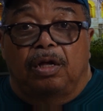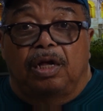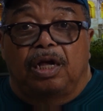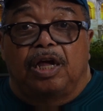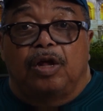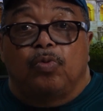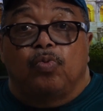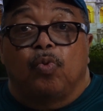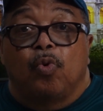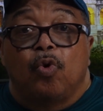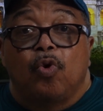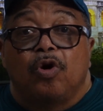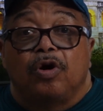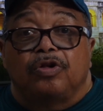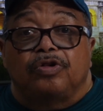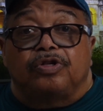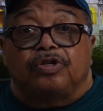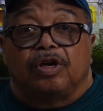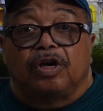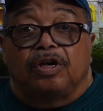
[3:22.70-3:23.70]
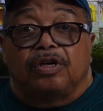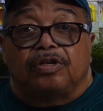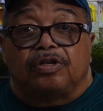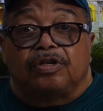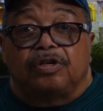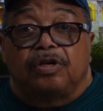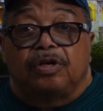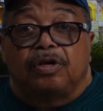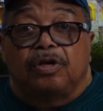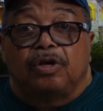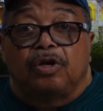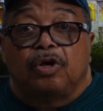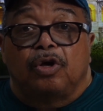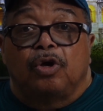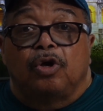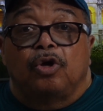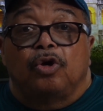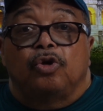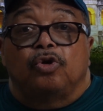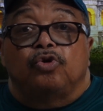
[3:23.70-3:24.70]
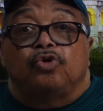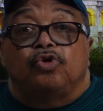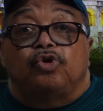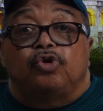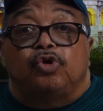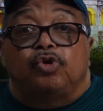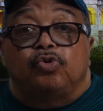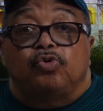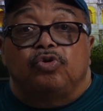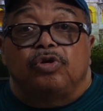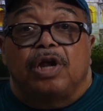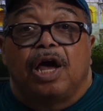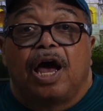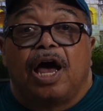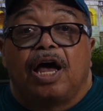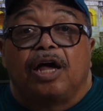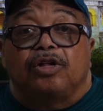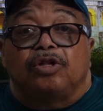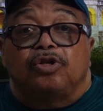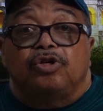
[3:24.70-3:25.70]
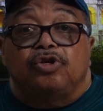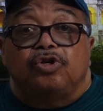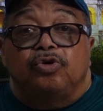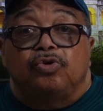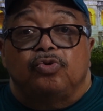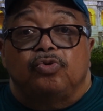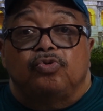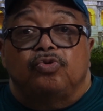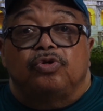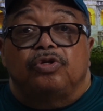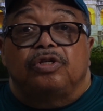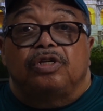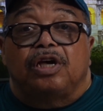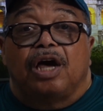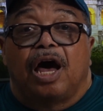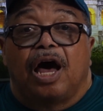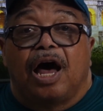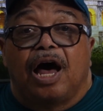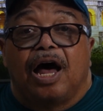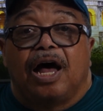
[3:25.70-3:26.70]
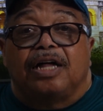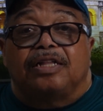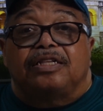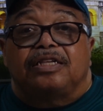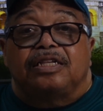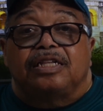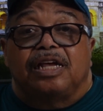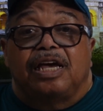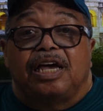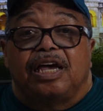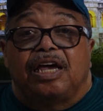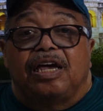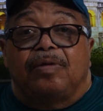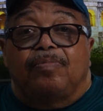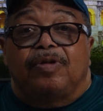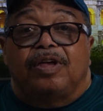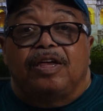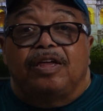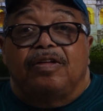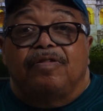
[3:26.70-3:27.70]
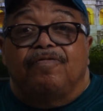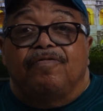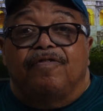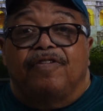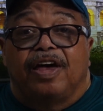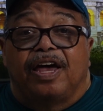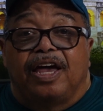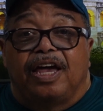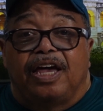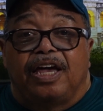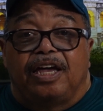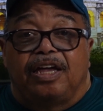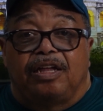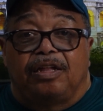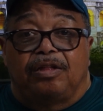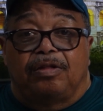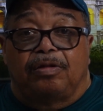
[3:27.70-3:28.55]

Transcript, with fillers: It warns us, do not use God's name in vain.